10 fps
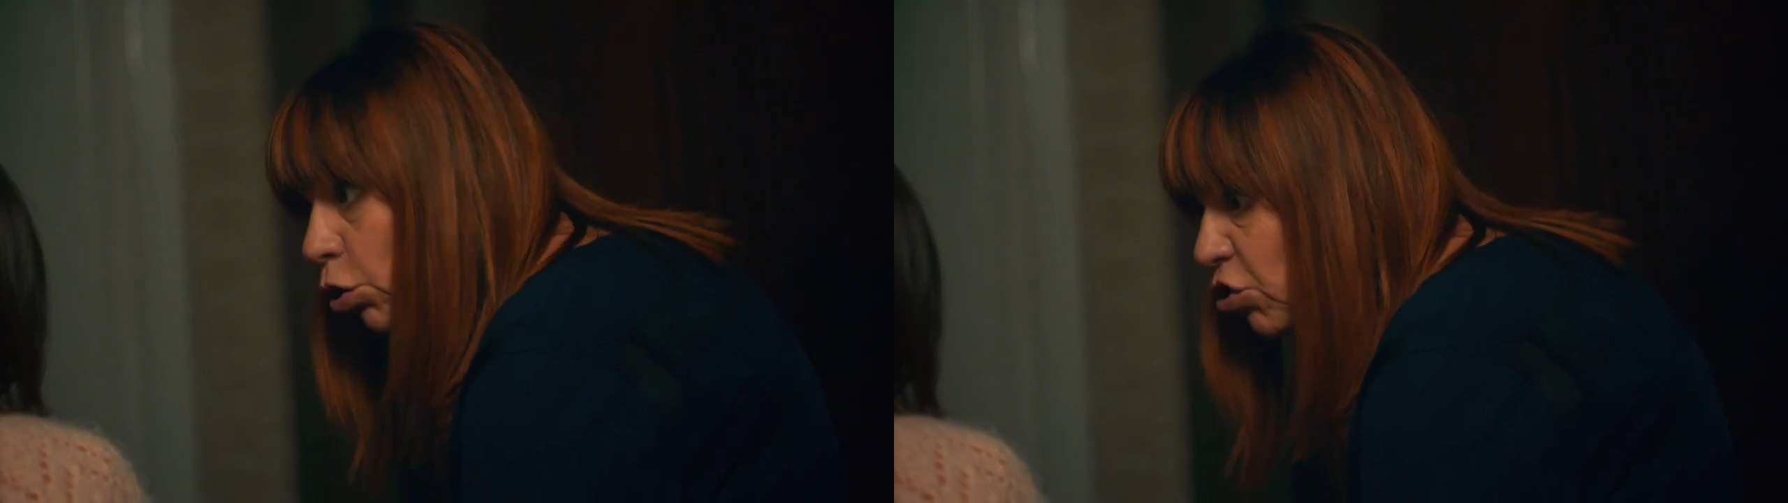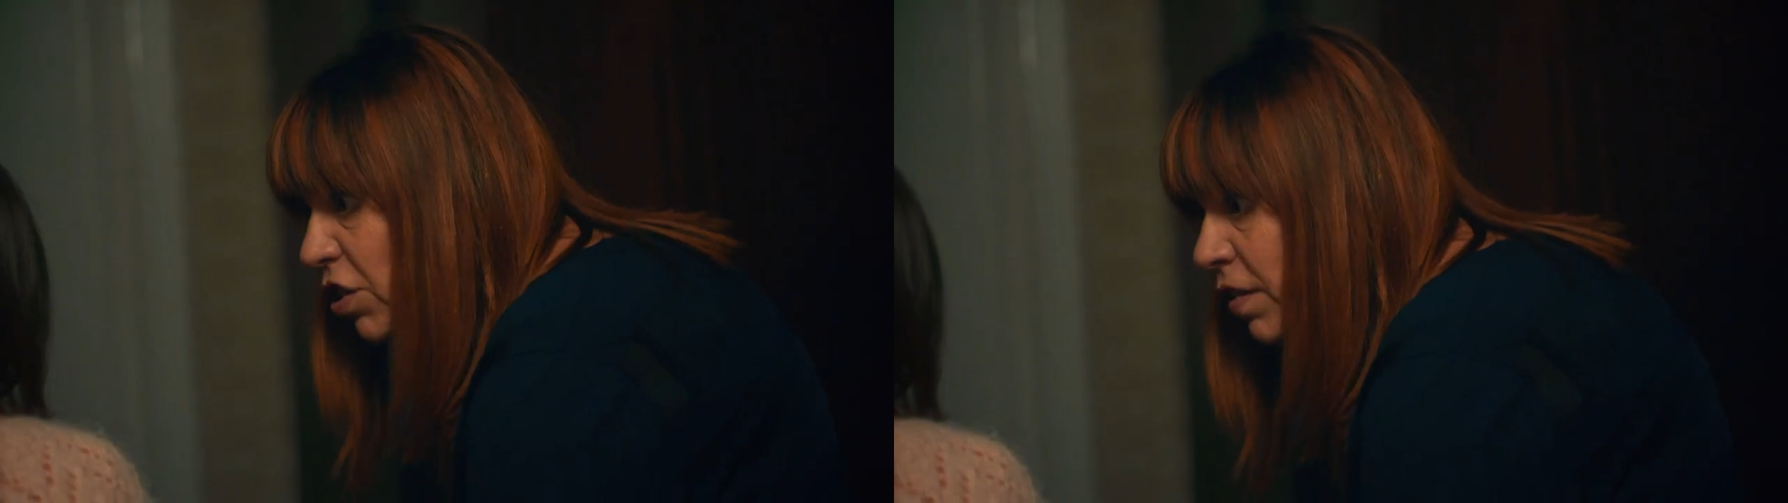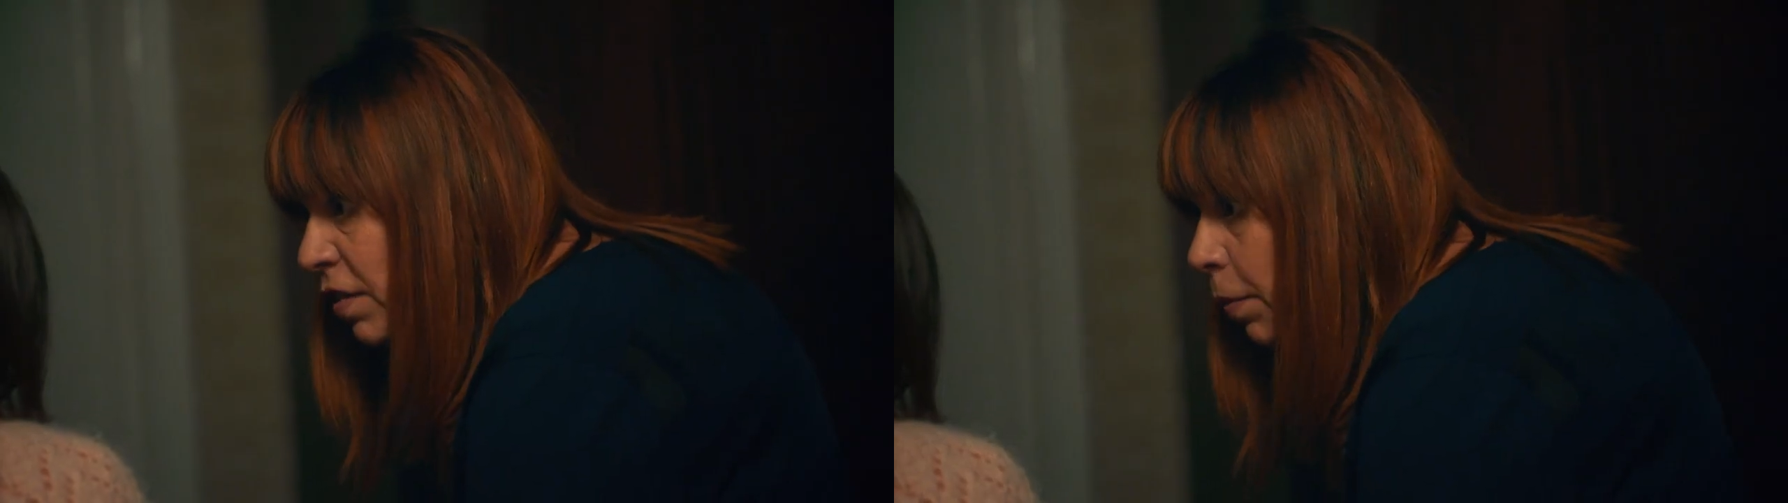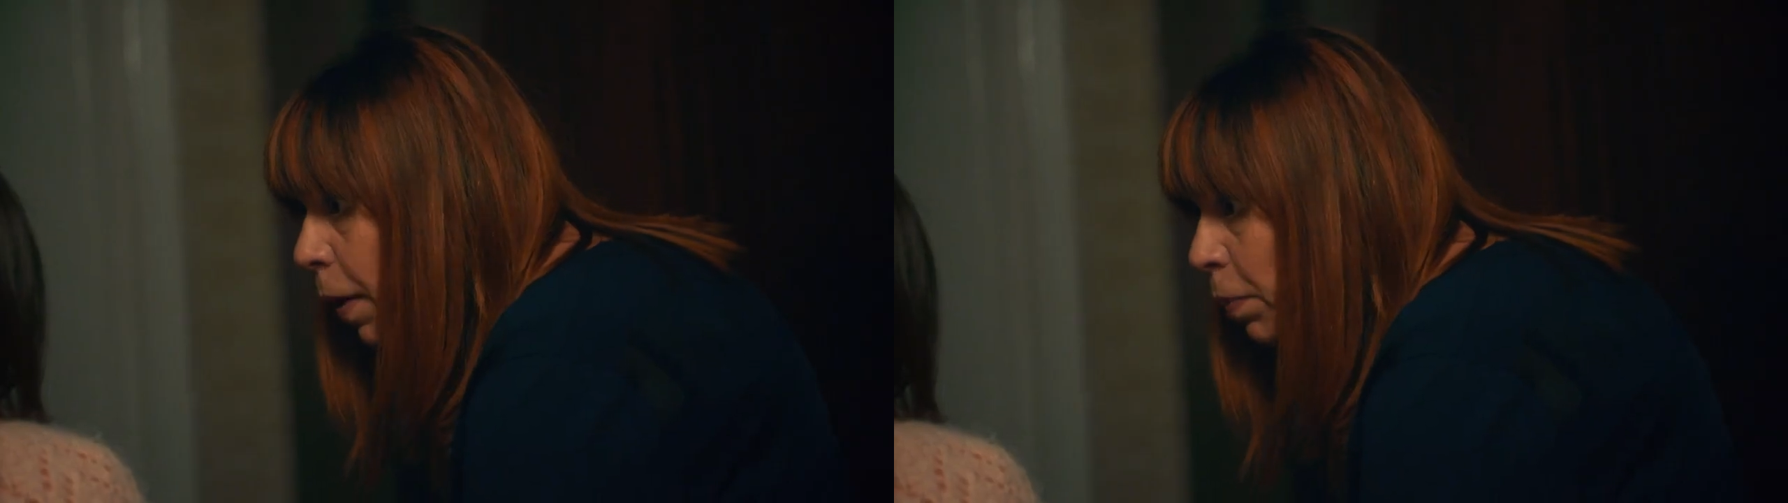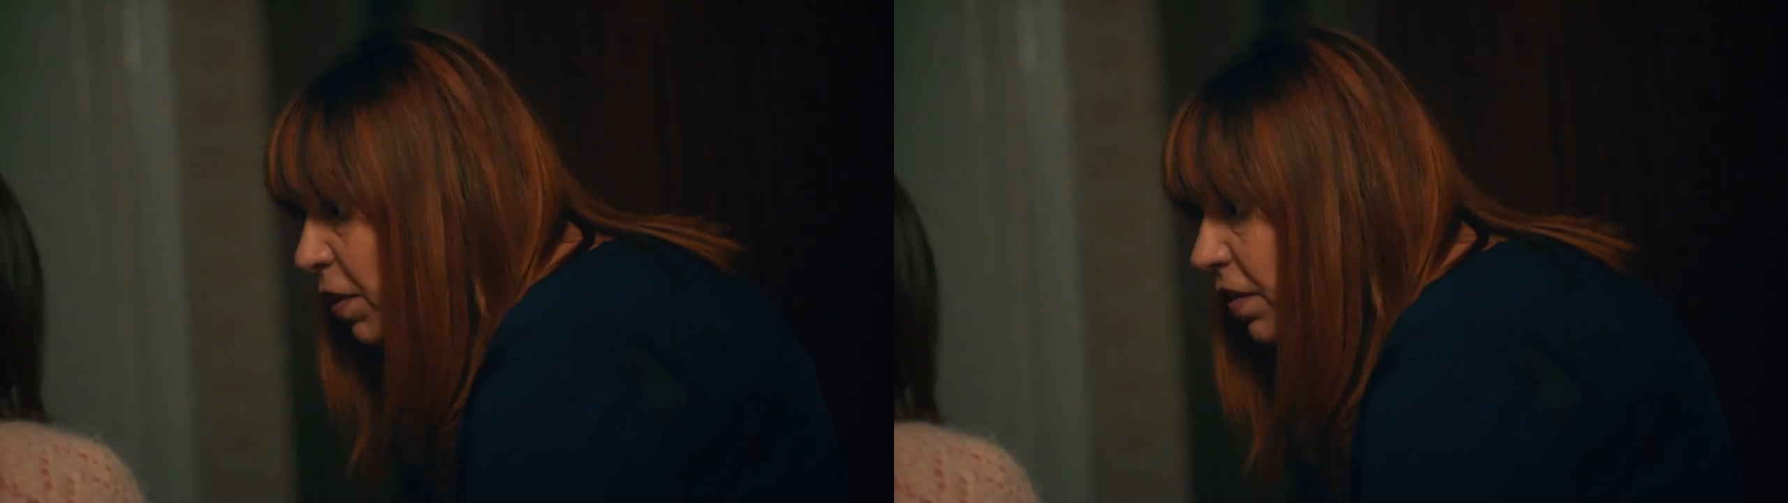if you don't
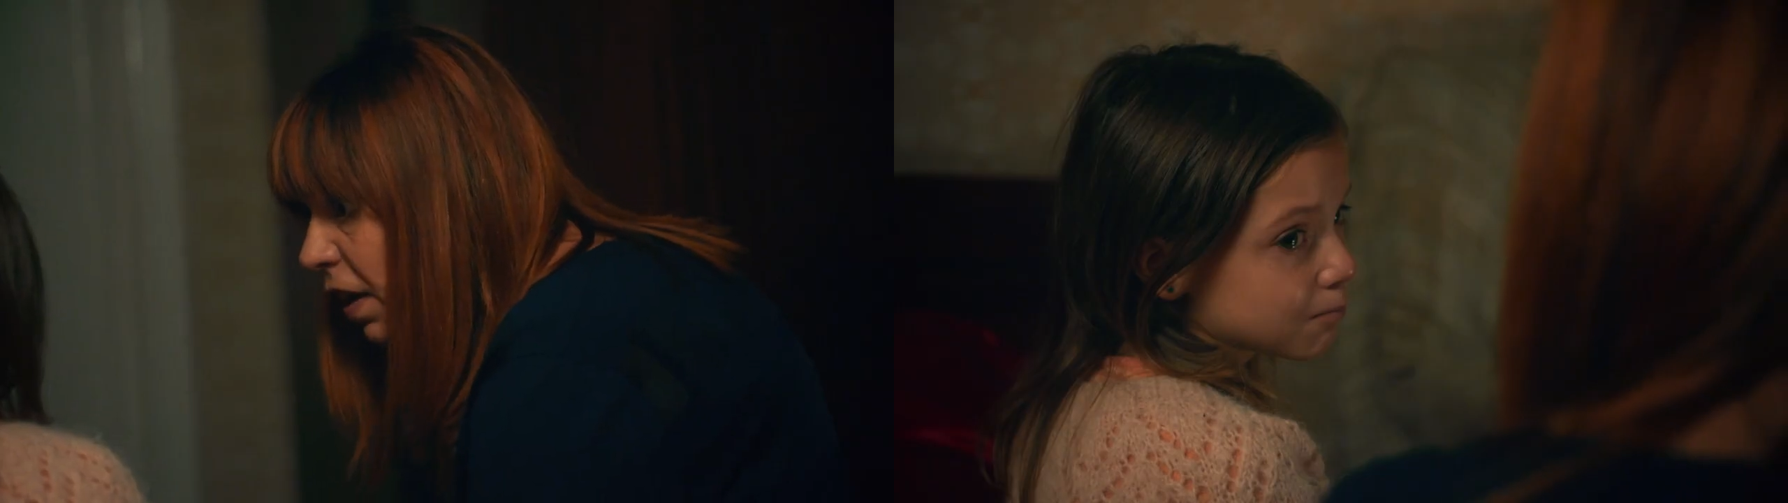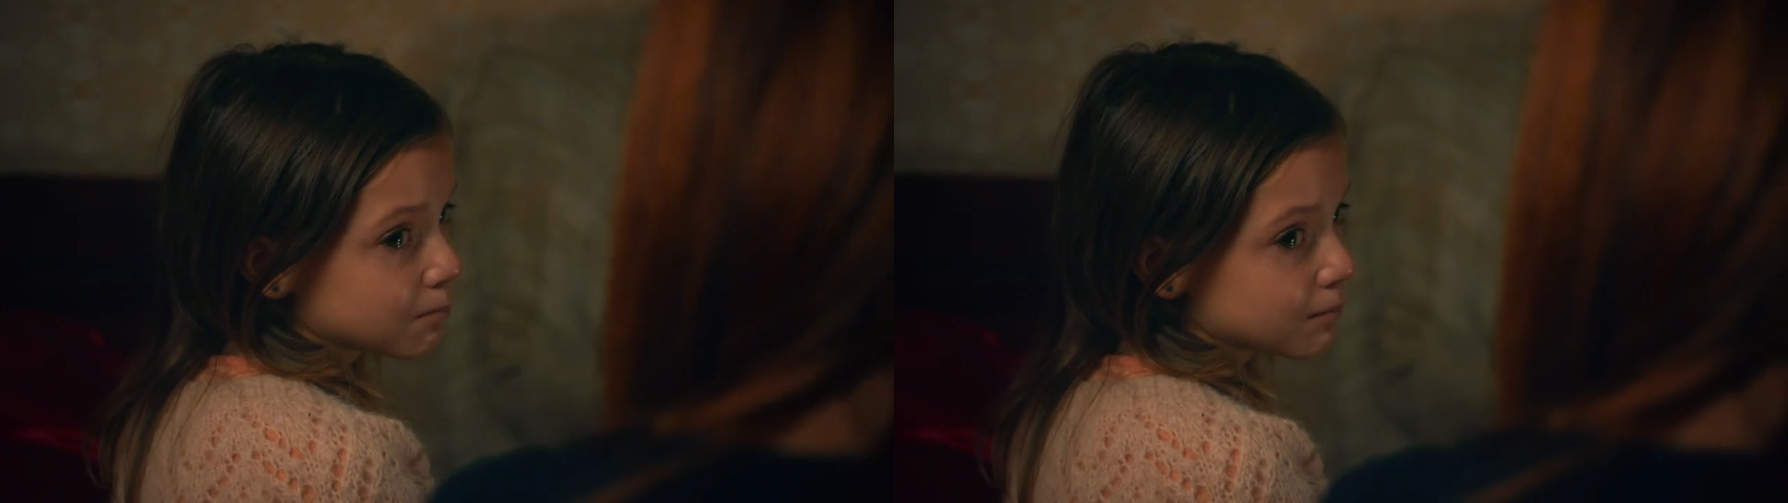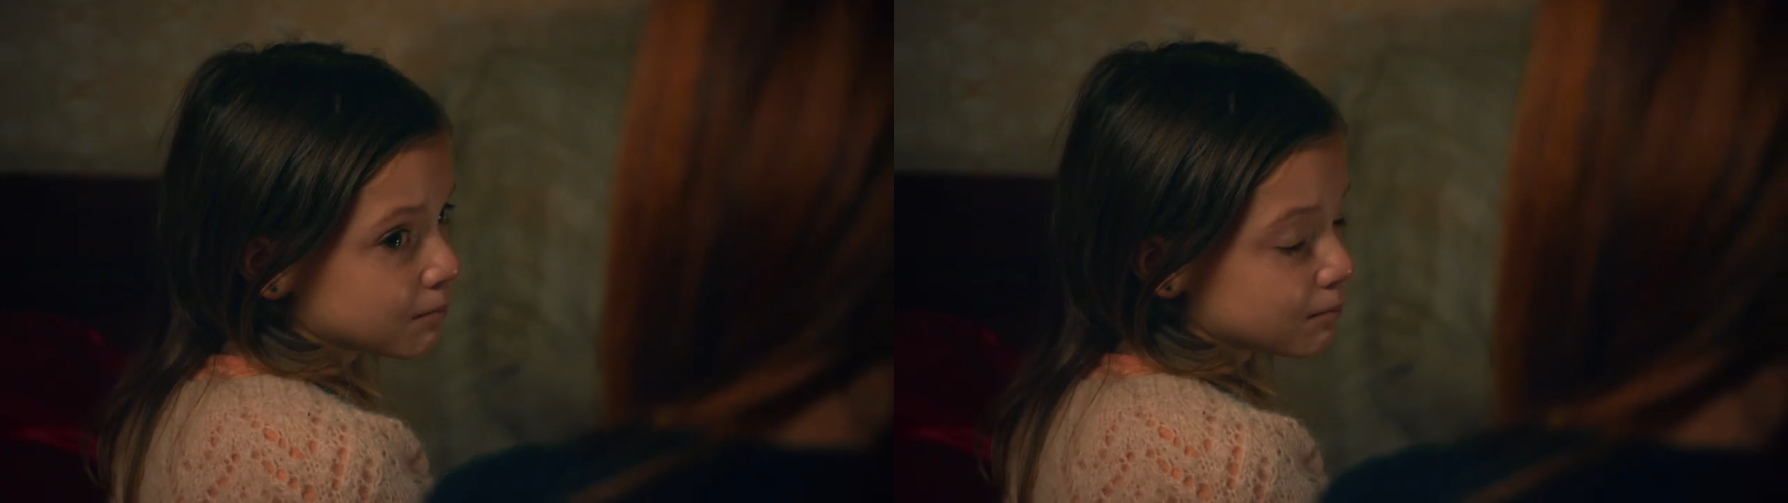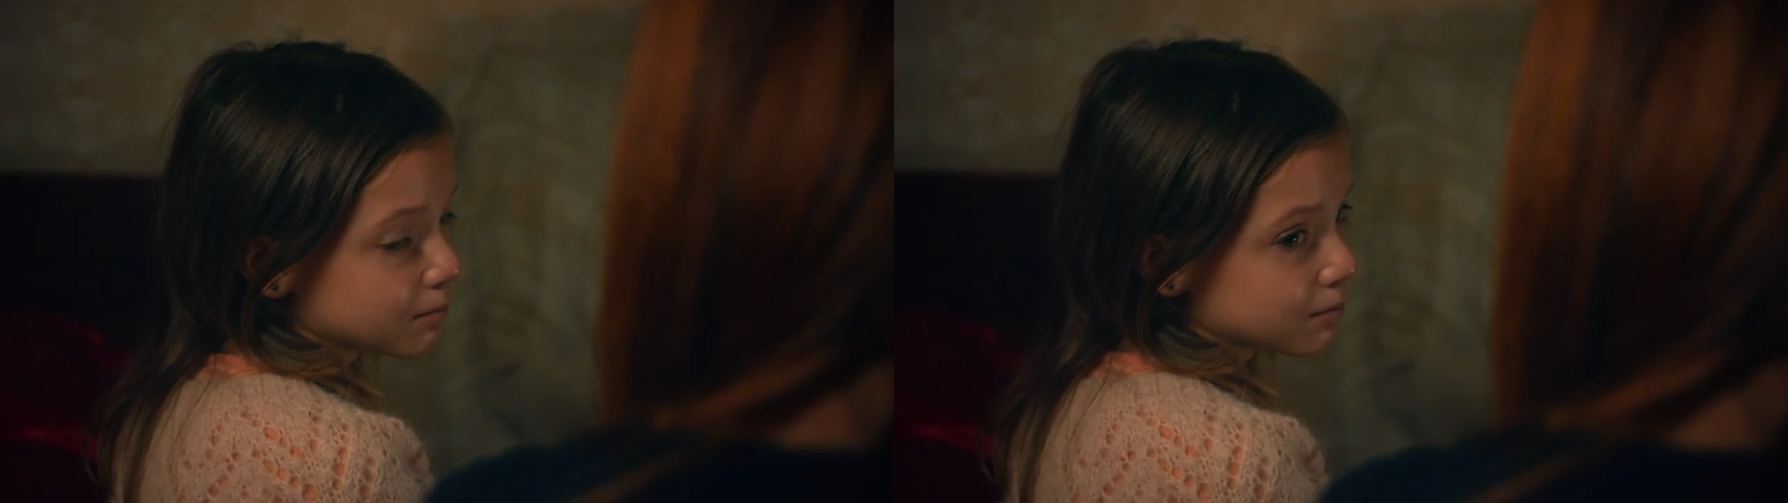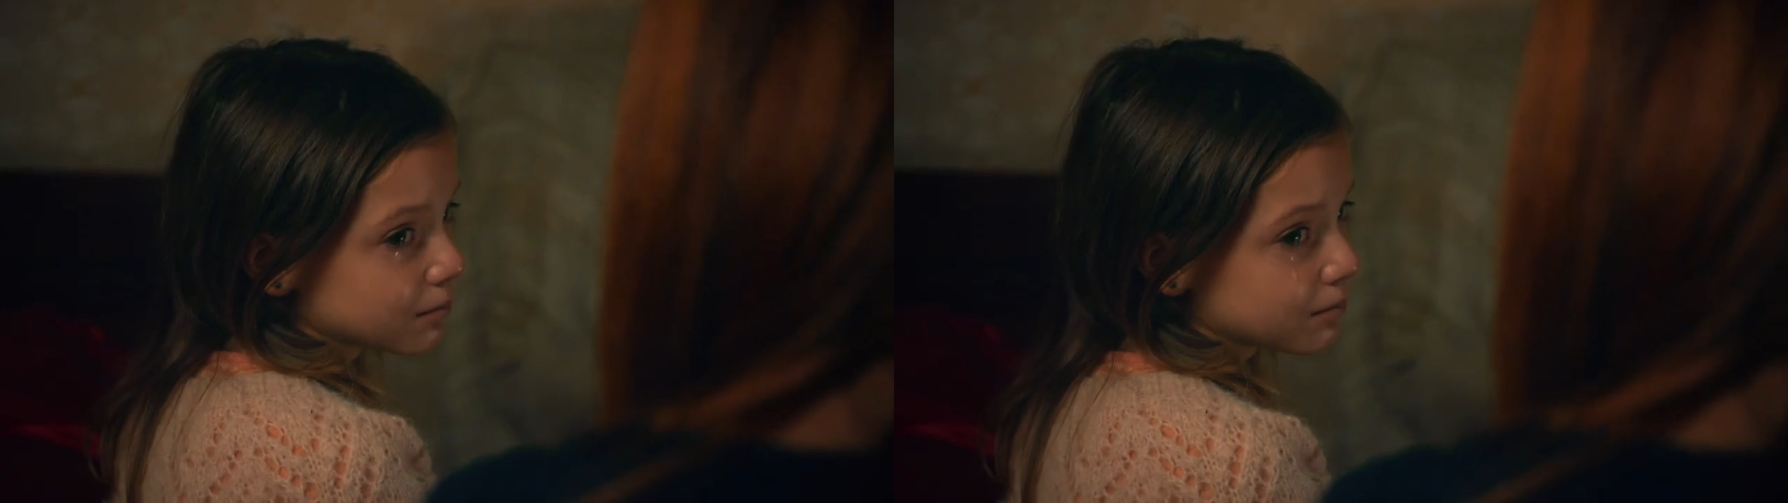want life to crush
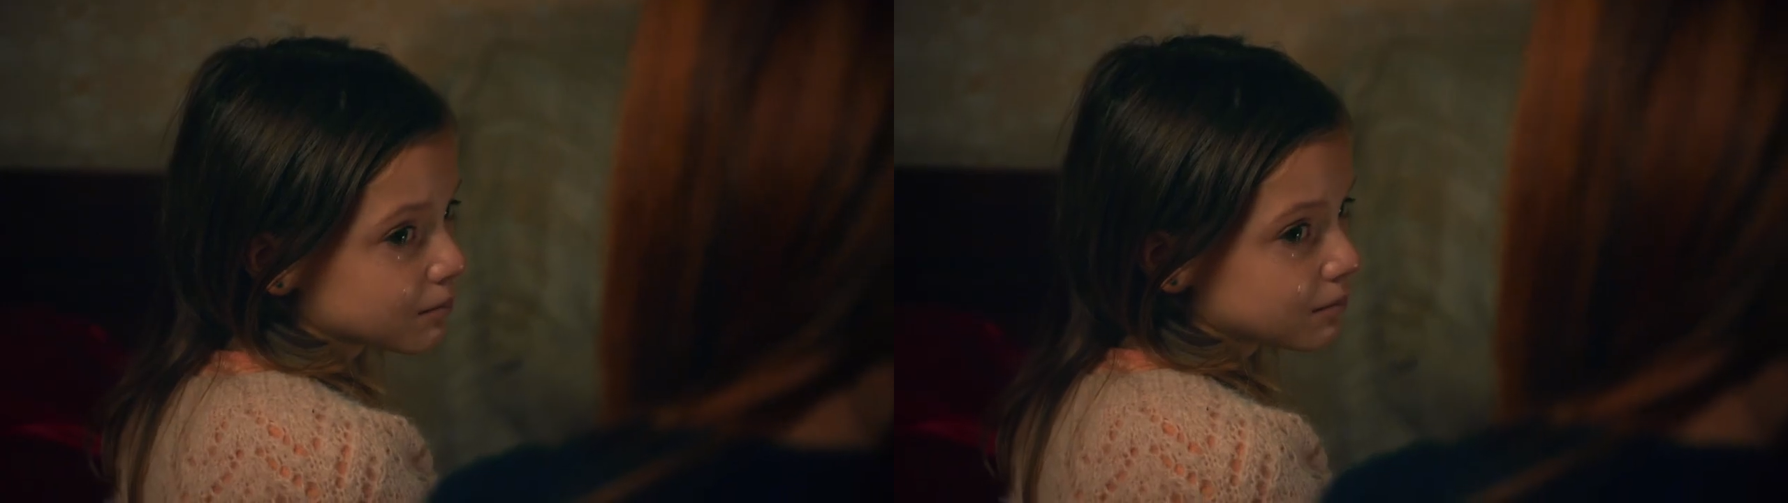you.